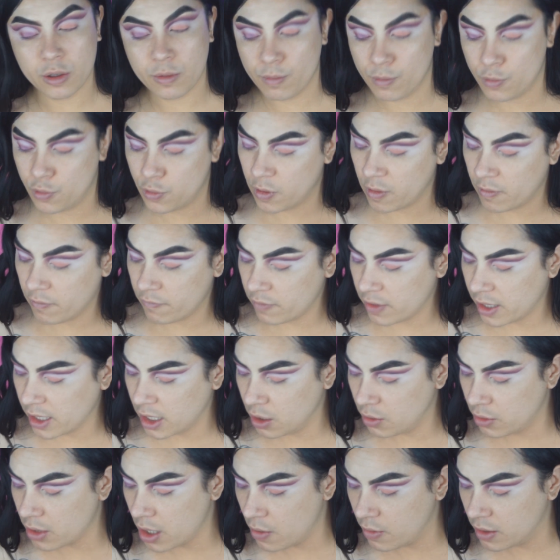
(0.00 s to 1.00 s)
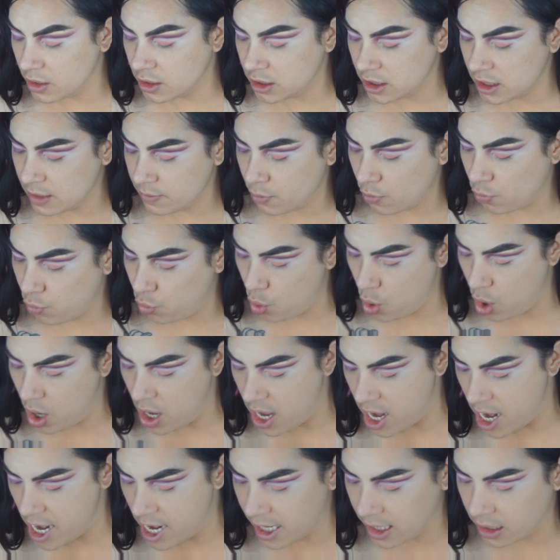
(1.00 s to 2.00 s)
look more of like, you know, a deep
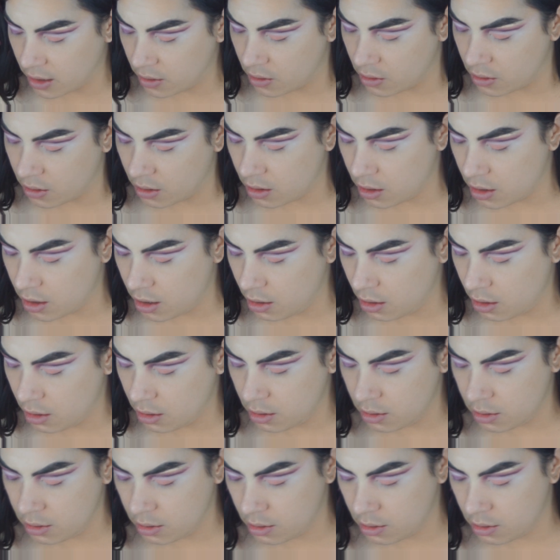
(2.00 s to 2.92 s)
line girl.